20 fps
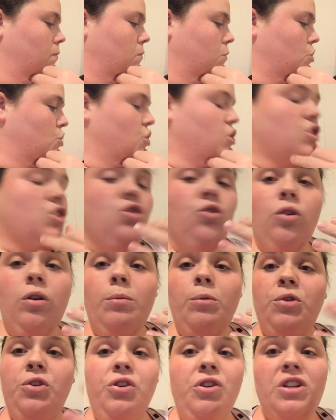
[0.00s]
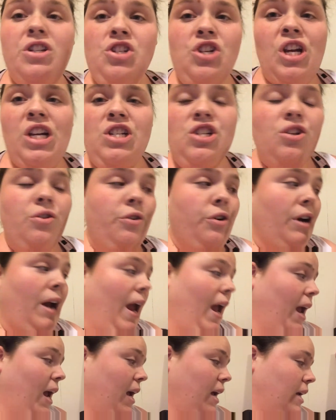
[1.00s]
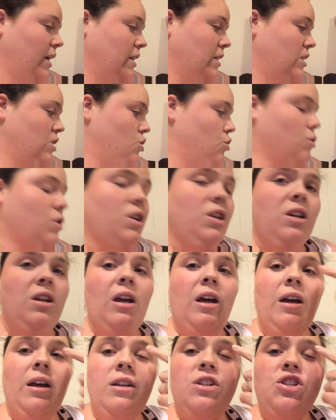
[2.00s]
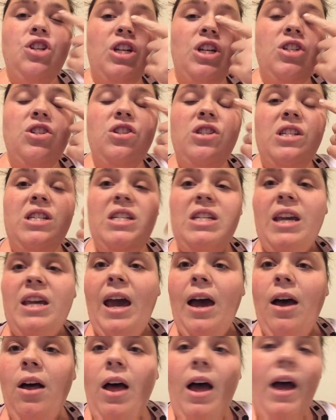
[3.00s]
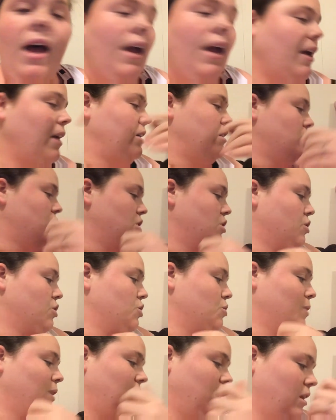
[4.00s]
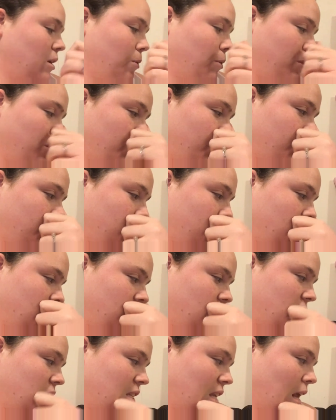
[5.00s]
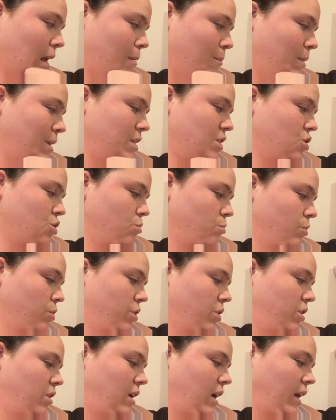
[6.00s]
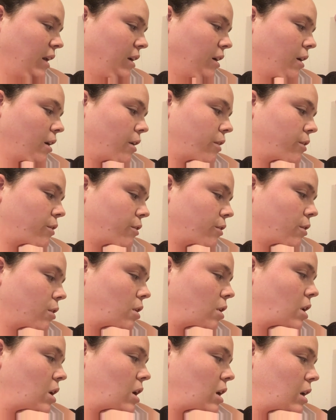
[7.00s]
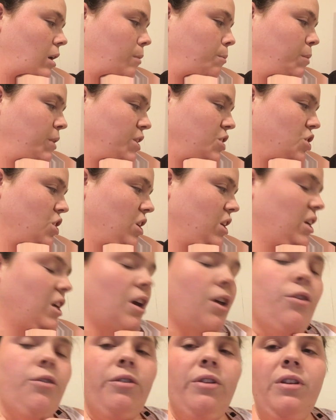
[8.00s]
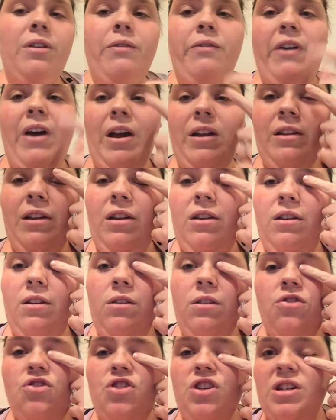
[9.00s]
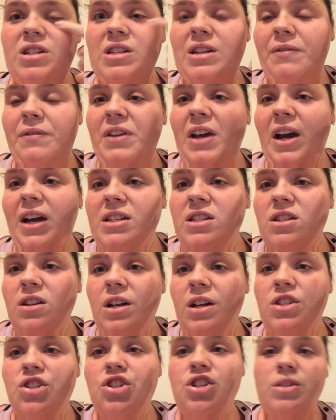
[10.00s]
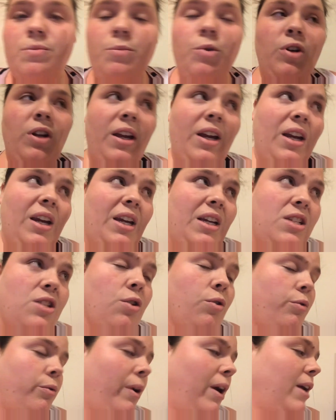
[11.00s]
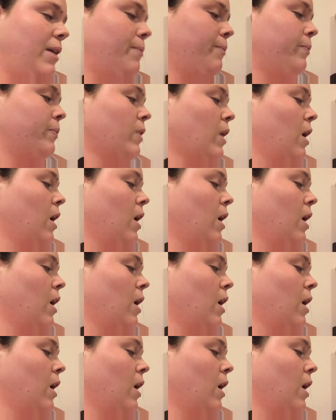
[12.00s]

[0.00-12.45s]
She's adorable. You can change out her hands, you could change the decal eyes, you can do anything with her just the same as you would any other BJD, other than the fact that she doesn't have the eye slots. She's more like an A-zone, right?